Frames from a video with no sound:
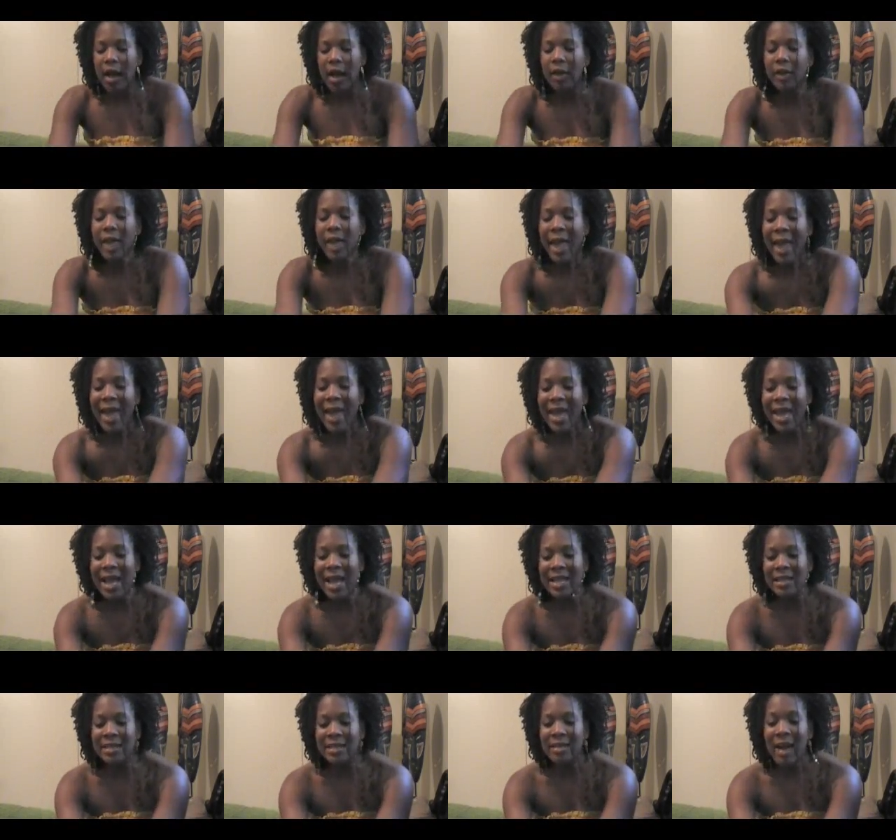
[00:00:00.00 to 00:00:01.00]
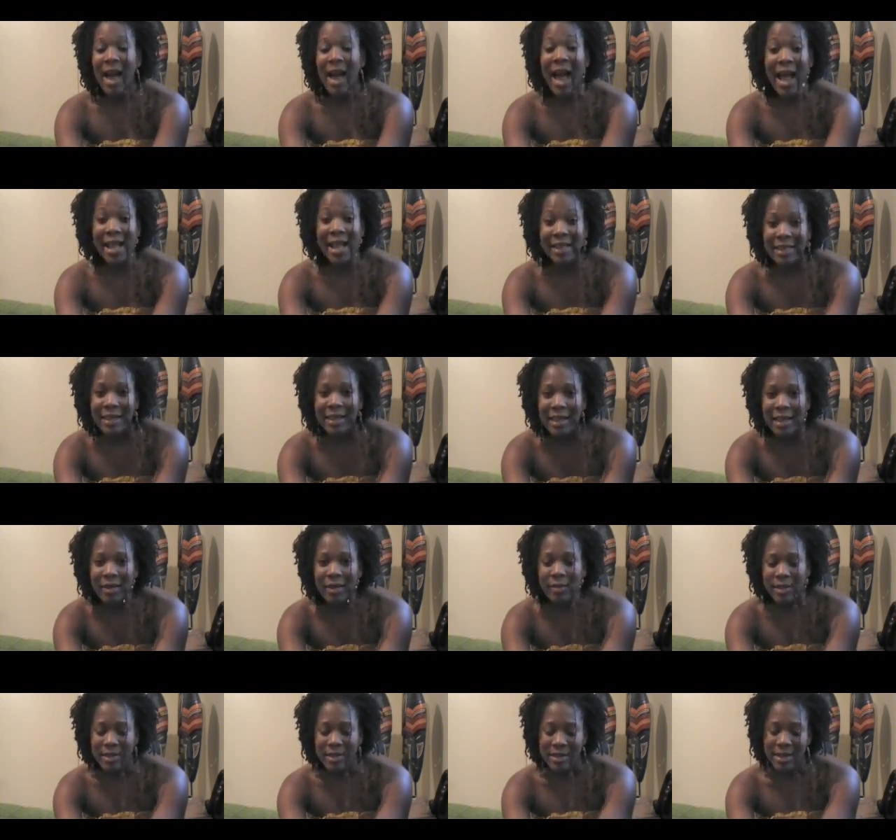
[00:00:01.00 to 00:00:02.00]
Okay, and so I
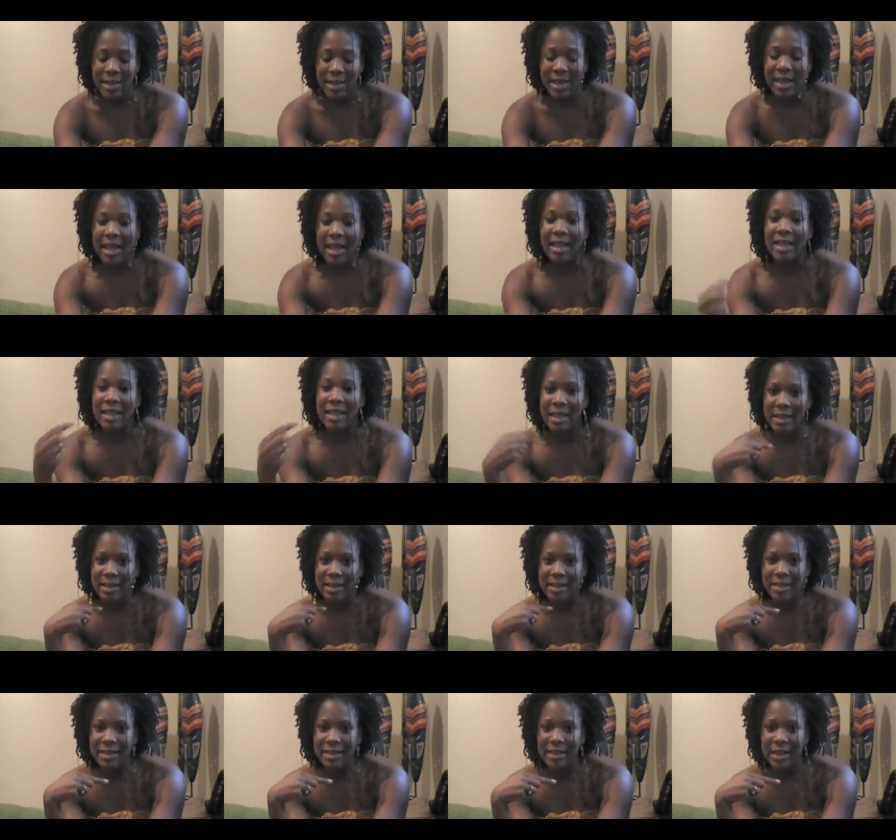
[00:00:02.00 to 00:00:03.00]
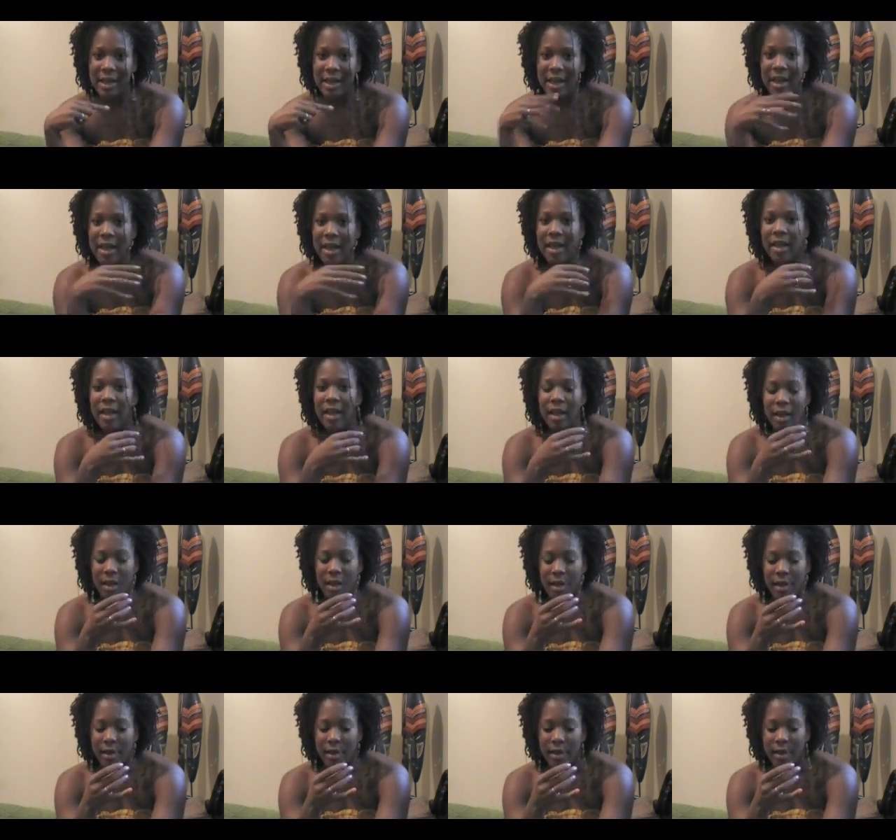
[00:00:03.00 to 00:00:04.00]
think, once again, that this
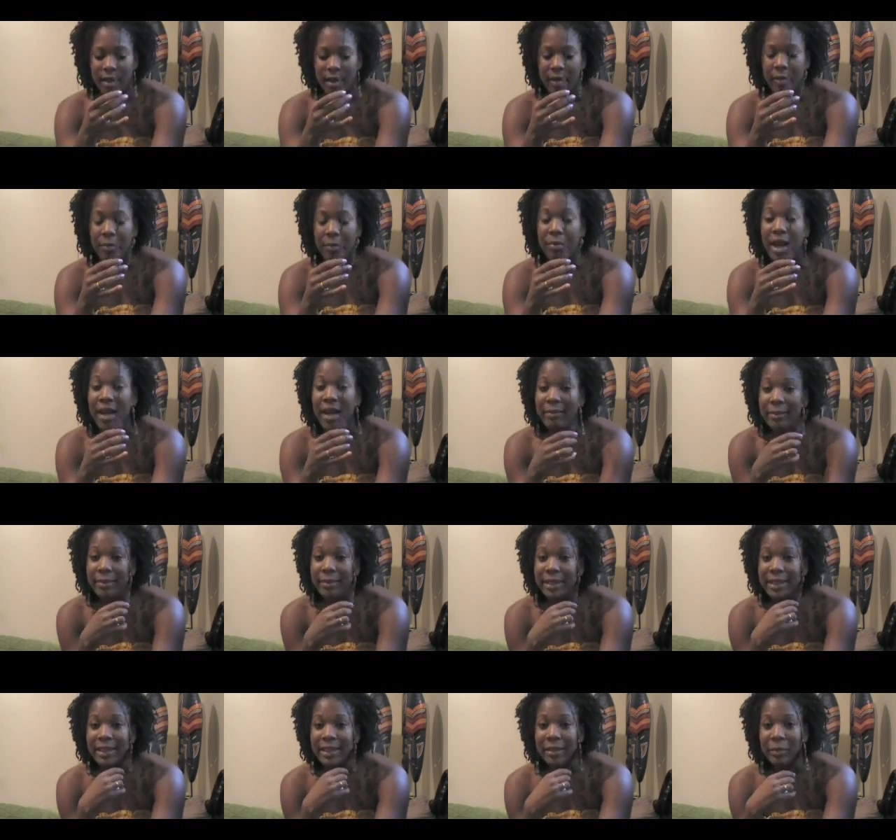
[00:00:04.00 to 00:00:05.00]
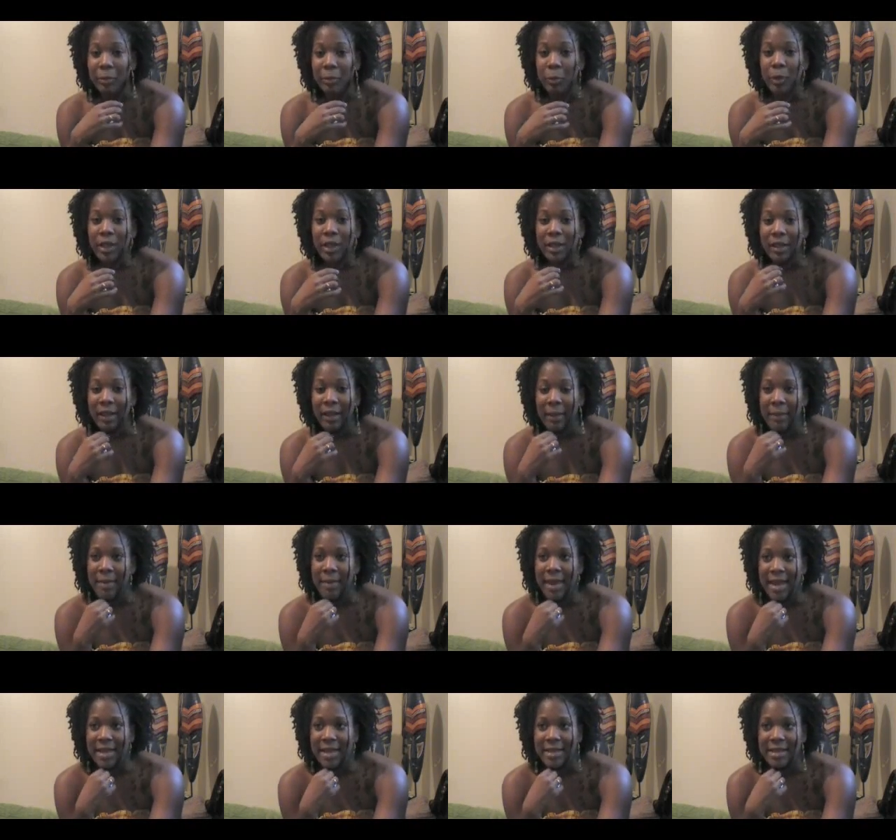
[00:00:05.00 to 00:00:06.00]
probably would look
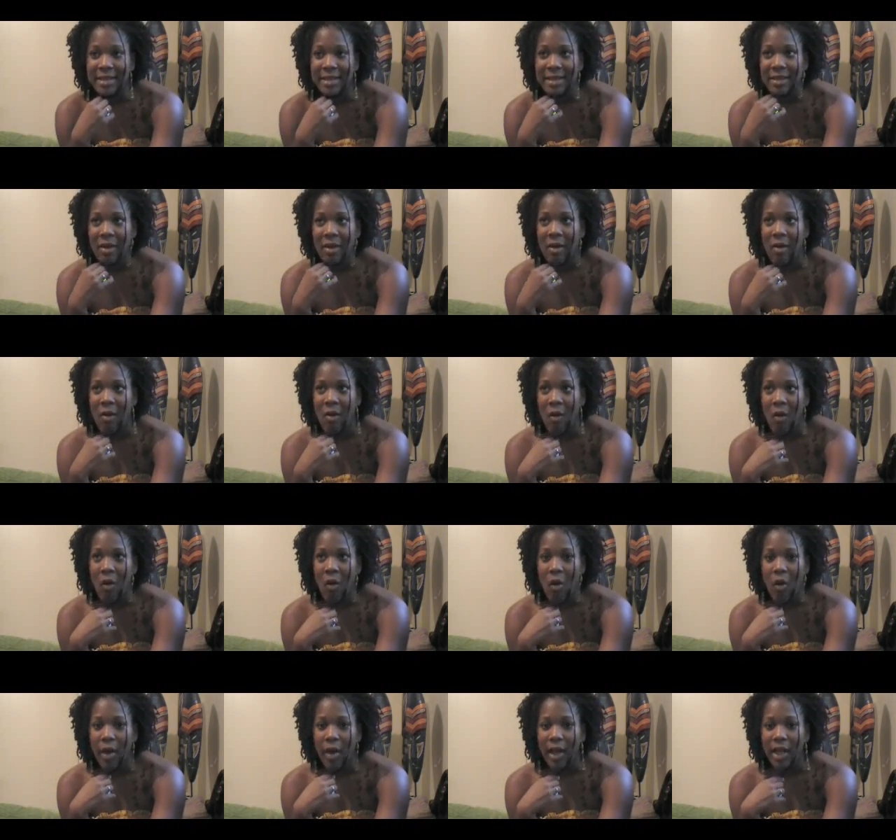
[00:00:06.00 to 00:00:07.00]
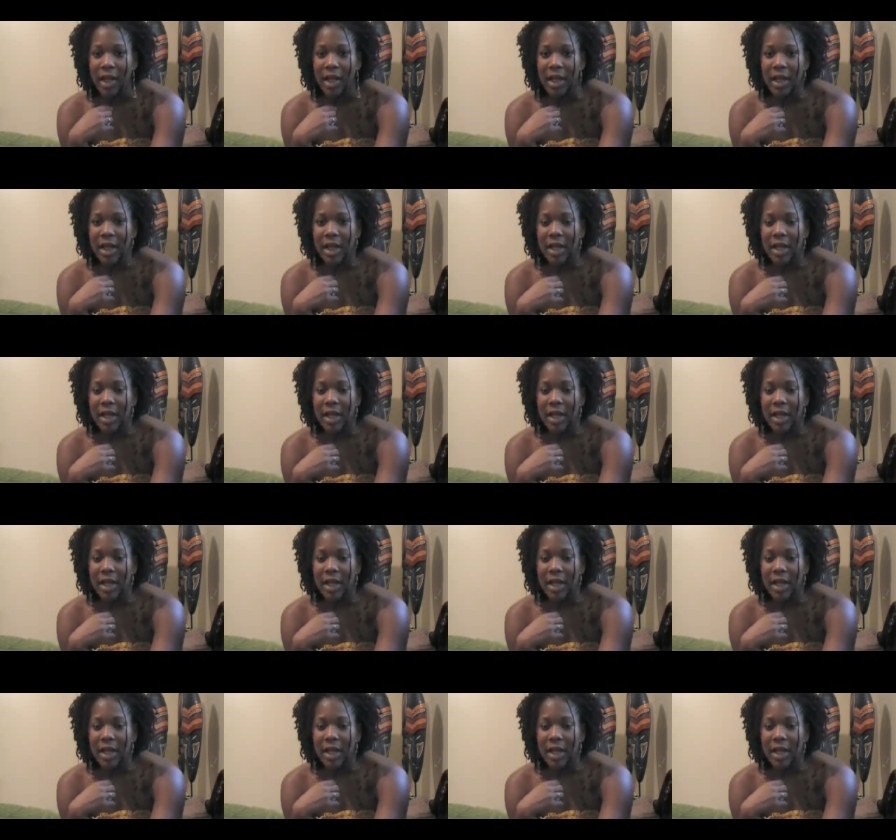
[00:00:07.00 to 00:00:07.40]
best on